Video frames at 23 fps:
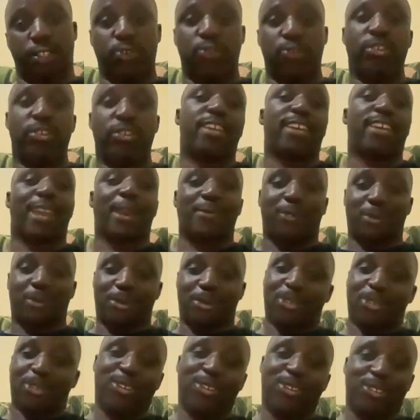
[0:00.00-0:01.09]
children that came
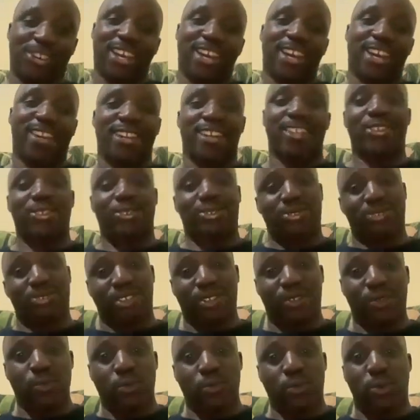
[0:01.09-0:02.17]
from Northern Uganda due to
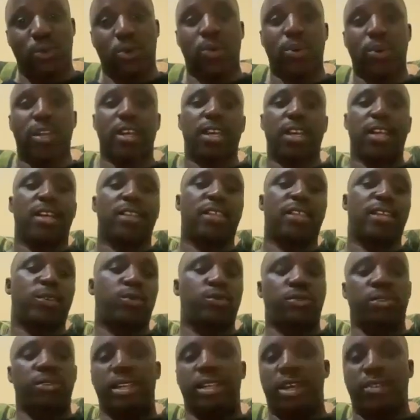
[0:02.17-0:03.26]
this war that
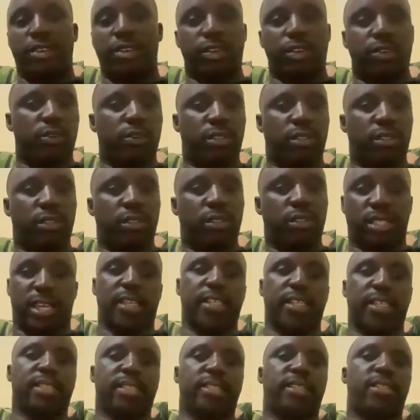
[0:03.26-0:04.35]
would narrate all these
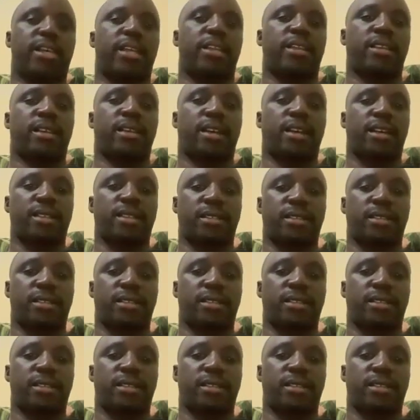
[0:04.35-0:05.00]
things. And